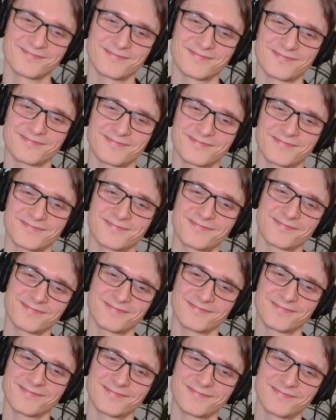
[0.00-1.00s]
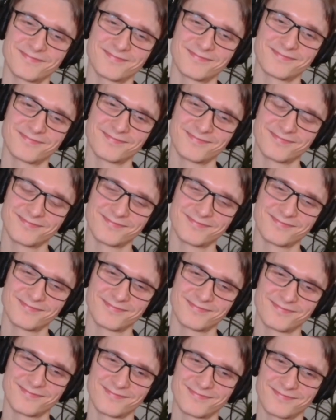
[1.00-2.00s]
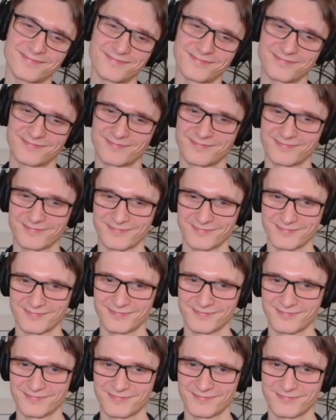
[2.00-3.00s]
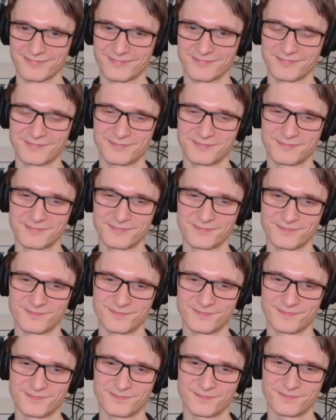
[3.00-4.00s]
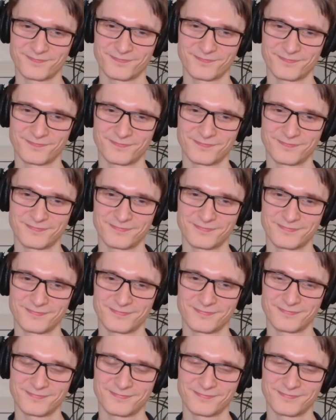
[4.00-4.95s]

No words are spoken by the person on screen.